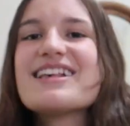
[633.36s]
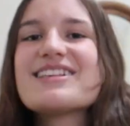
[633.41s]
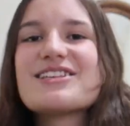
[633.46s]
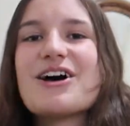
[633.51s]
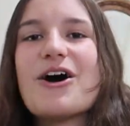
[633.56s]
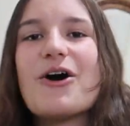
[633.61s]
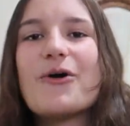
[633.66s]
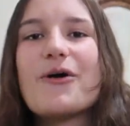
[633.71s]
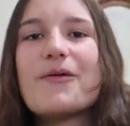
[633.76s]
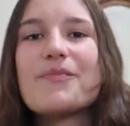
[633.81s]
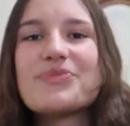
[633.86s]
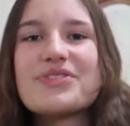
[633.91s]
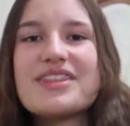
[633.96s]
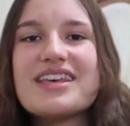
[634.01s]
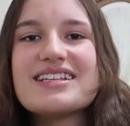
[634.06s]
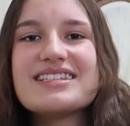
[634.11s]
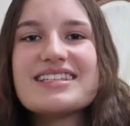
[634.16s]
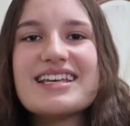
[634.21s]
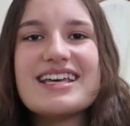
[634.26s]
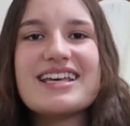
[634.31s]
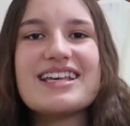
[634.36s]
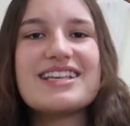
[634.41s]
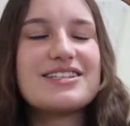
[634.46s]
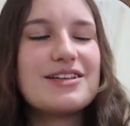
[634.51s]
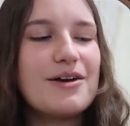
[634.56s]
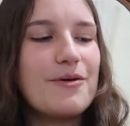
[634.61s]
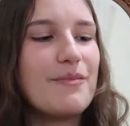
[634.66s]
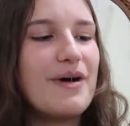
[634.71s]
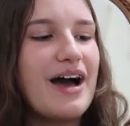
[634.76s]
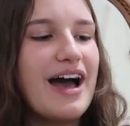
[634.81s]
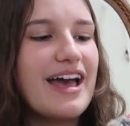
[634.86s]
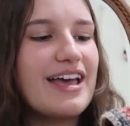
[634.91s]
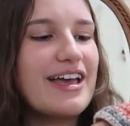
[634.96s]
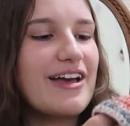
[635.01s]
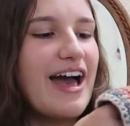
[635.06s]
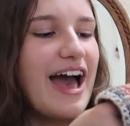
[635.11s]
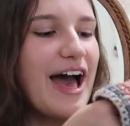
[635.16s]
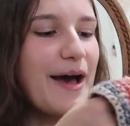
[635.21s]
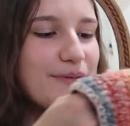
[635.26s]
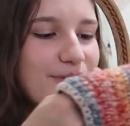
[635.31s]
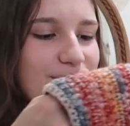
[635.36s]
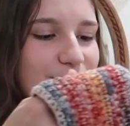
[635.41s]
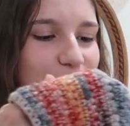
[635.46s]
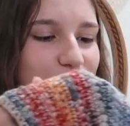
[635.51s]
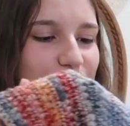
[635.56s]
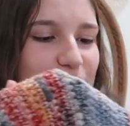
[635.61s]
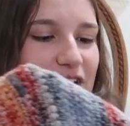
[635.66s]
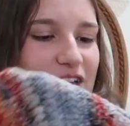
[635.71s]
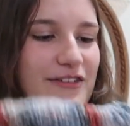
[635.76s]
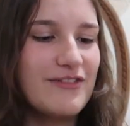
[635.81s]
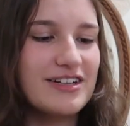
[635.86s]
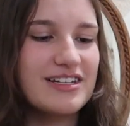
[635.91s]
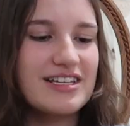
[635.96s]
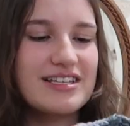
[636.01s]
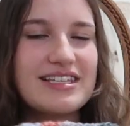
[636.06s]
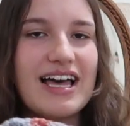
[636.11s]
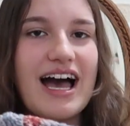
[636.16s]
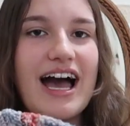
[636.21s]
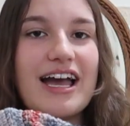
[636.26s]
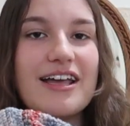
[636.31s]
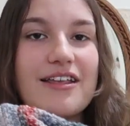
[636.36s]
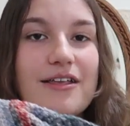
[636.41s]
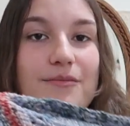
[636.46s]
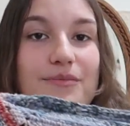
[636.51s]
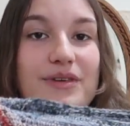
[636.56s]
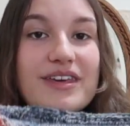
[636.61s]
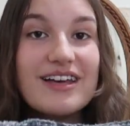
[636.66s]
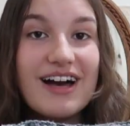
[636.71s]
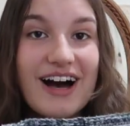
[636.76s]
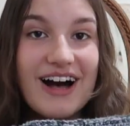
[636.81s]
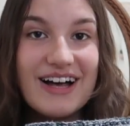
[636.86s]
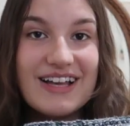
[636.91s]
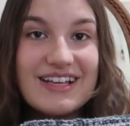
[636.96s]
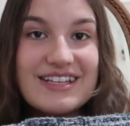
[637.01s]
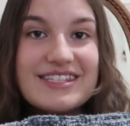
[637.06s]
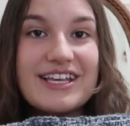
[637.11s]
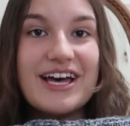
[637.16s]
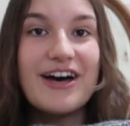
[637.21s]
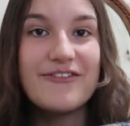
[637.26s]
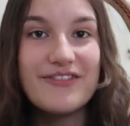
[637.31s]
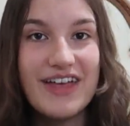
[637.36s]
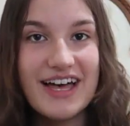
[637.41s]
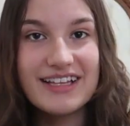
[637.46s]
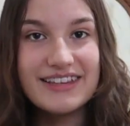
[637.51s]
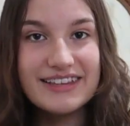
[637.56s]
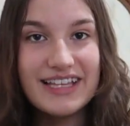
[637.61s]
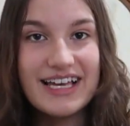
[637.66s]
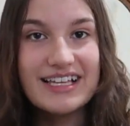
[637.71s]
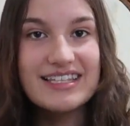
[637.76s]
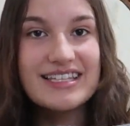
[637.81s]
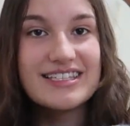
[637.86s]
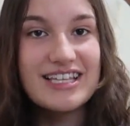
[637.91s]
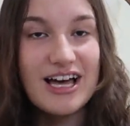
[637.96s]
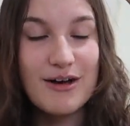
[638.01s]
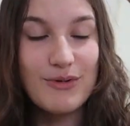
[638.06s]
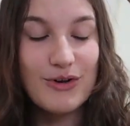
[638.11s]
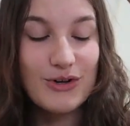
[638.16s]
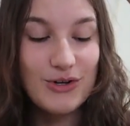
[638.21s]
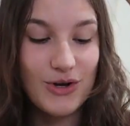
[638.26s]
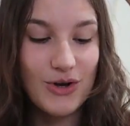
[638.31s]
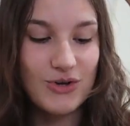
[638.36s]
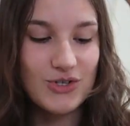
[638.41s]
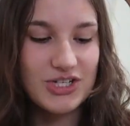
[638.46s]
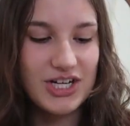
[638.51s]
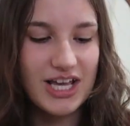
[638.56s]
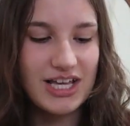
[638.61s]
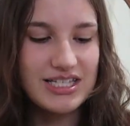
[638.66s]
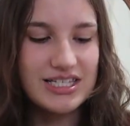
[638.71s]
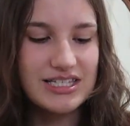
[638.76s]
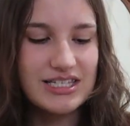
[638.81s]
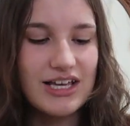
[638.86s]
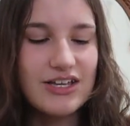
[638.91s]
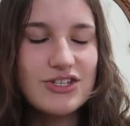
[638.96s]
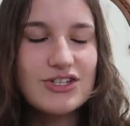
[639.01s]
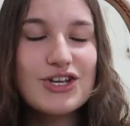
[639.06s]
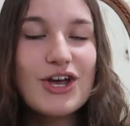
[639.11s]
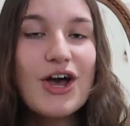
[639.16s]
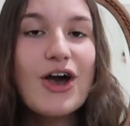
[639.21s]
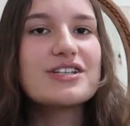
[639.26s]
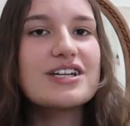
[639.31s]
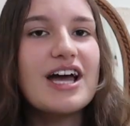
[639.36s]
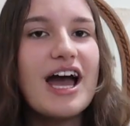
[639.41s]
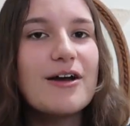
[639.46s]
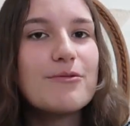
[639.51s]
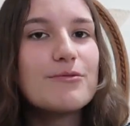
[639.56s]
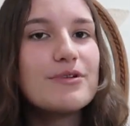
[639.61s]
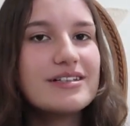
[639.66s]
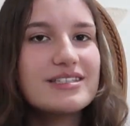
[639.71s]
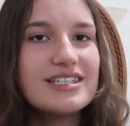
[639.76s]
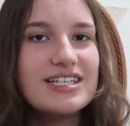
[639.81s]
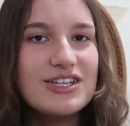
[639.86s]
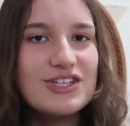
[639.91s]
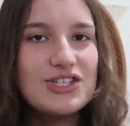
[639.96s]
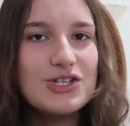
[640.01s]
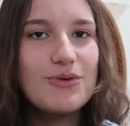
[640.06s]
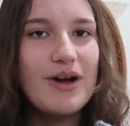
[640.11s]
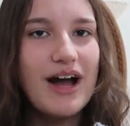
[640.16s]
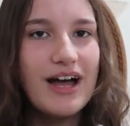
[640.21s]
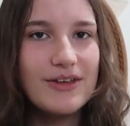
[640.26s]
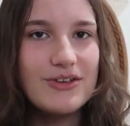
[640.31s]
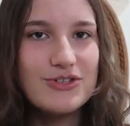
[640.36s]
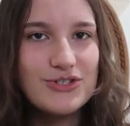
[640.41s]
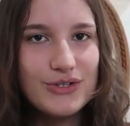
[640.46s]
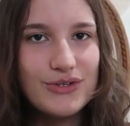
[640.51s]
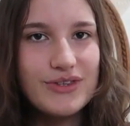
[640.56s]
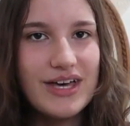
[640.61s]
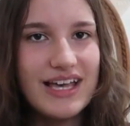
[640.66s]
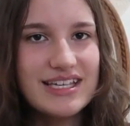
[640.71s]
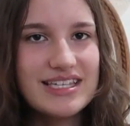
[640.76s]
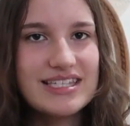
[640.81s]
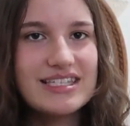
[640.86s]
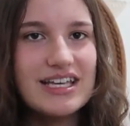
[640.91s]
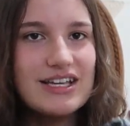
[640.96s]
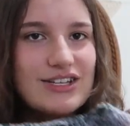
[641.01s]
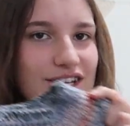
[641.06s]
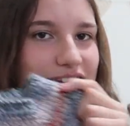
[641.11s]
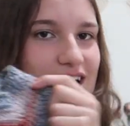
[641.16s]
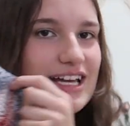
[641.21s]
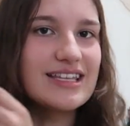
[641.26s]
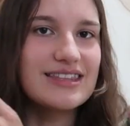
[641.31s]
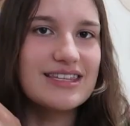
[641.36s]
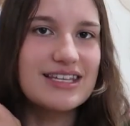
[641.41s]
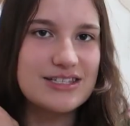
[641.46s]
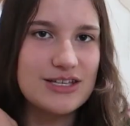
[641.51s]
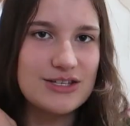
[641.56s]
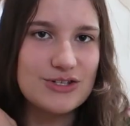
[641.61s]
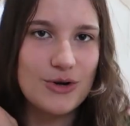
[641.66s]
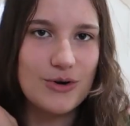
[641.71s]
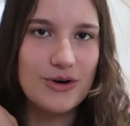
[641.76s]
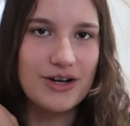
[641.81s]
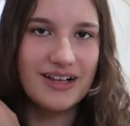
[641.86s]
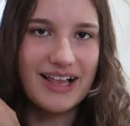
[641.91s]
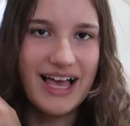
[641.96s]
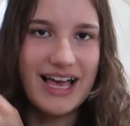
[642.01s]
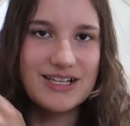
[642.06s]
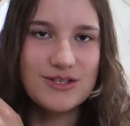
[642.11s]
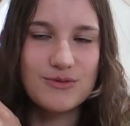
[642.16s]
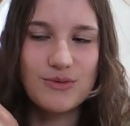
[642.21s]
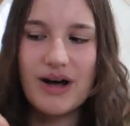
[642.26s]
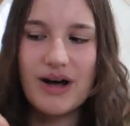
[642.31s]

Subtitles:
So this is my absolute favorite design because of that linked double crochet stitch, which I will teach you how to do that stitch in this tutorial as